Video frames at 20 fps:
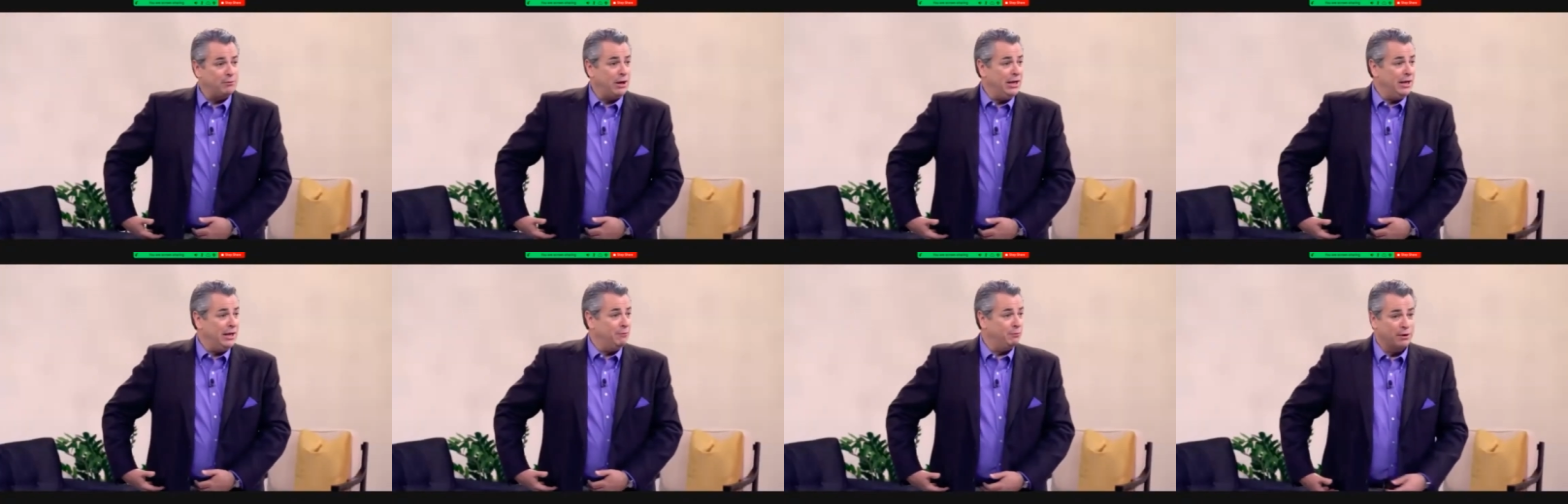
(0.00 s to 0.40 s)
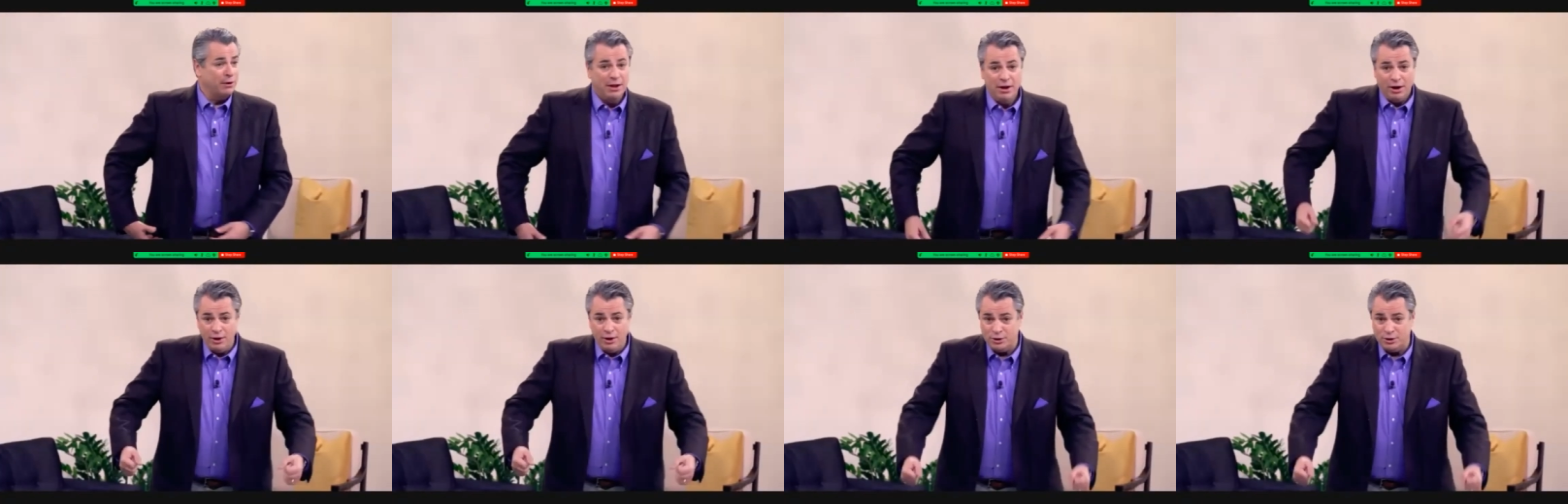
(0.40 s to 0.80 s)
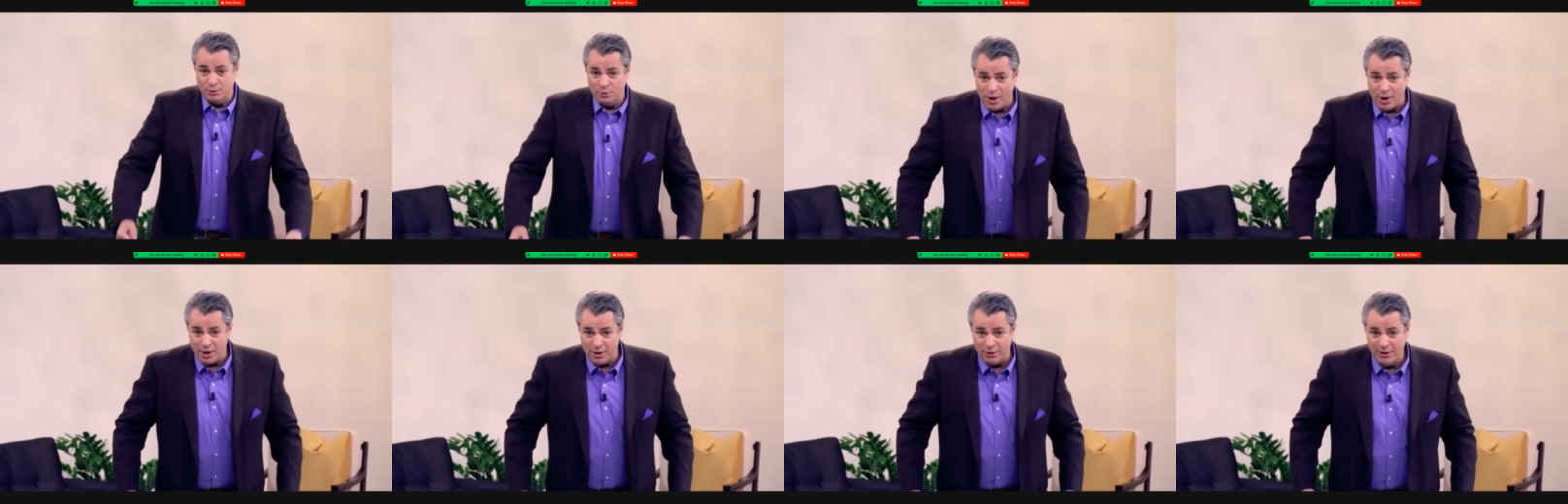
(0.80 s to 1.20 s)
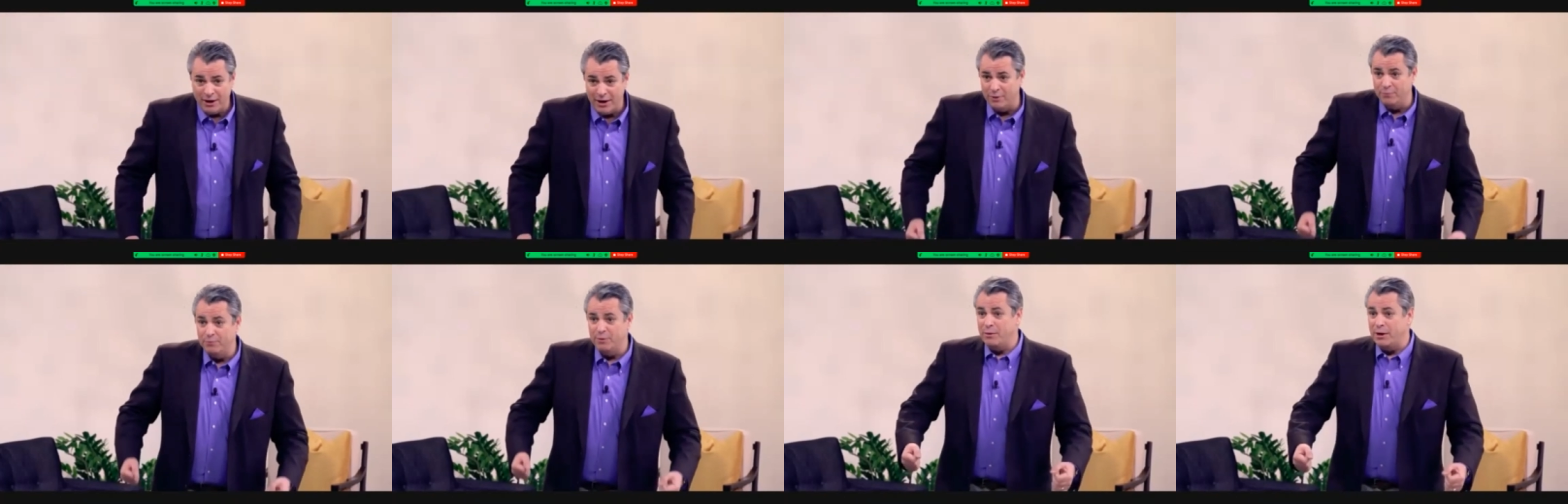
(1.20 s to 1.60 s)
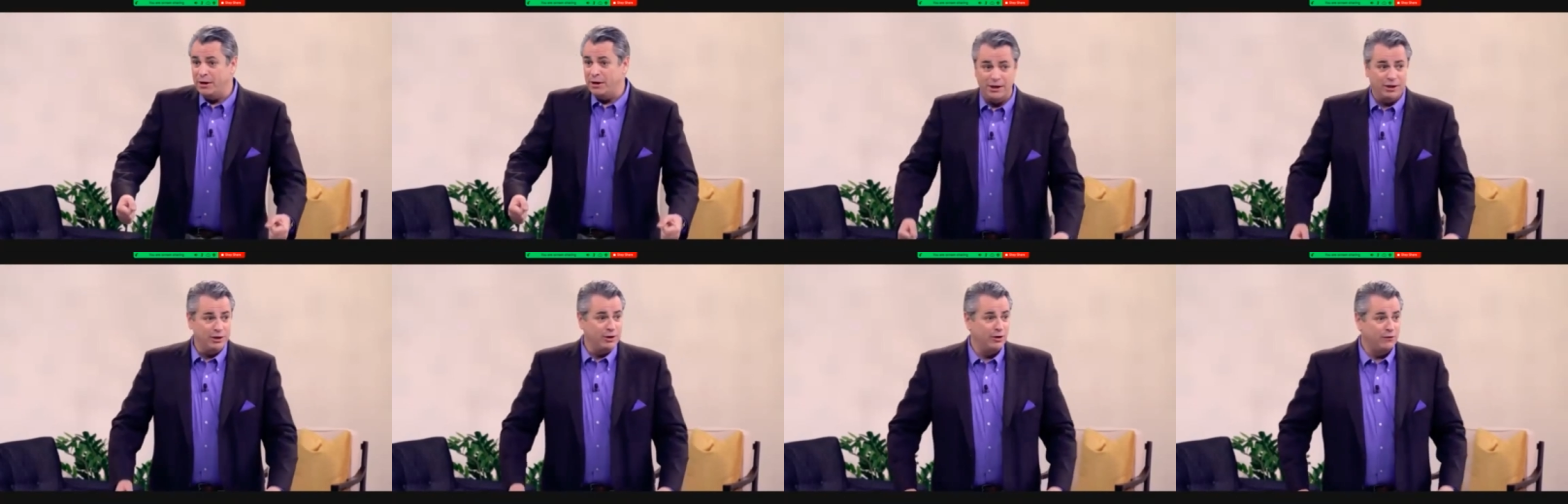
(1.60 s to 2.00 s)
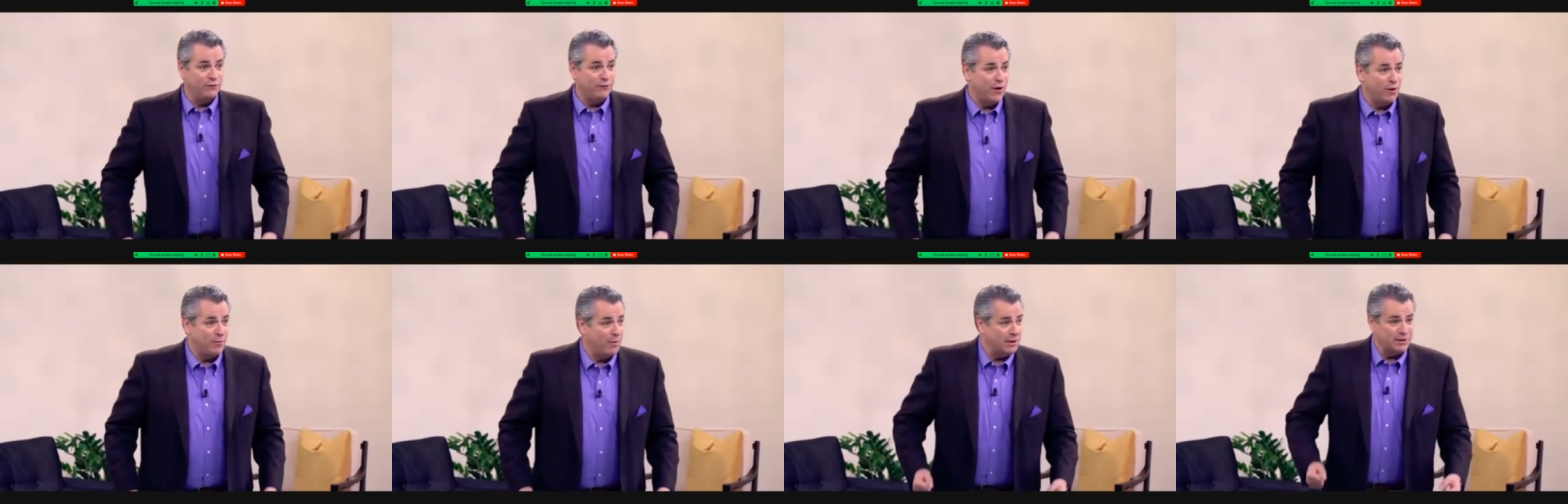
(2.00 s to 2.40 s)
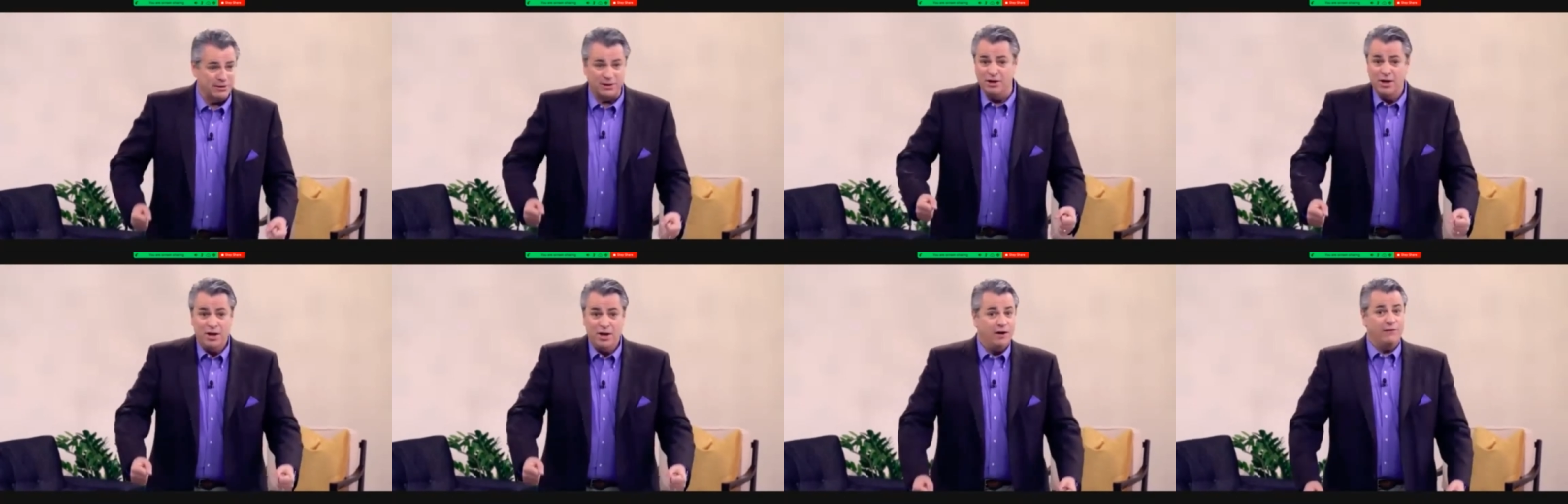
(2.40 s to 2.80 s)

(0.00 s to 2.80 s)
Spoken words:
my hip. I used to walk around with my little uniform on and say,